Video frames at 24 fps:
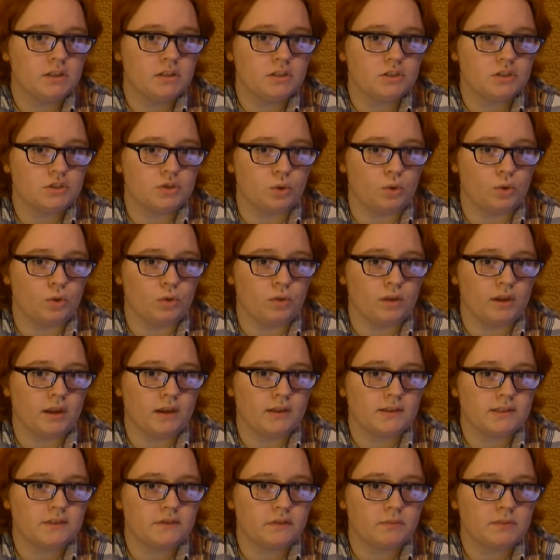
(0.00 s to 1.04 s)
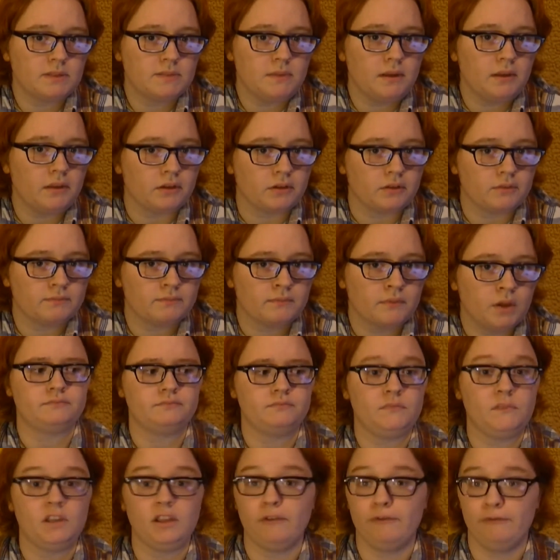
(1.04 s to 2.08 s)
stole the guns from his mother.
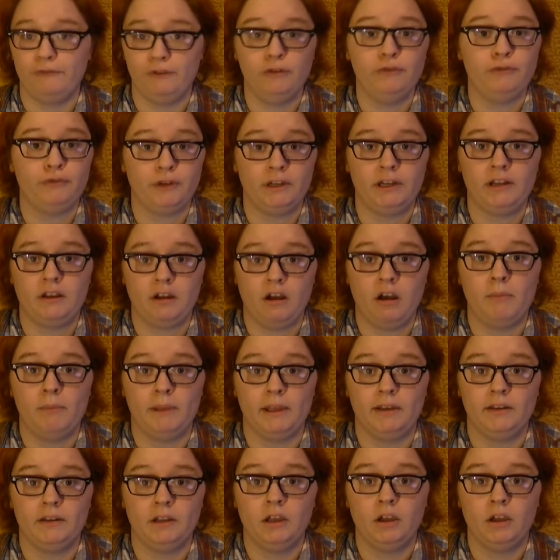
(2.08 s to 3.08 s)
Feel free to comment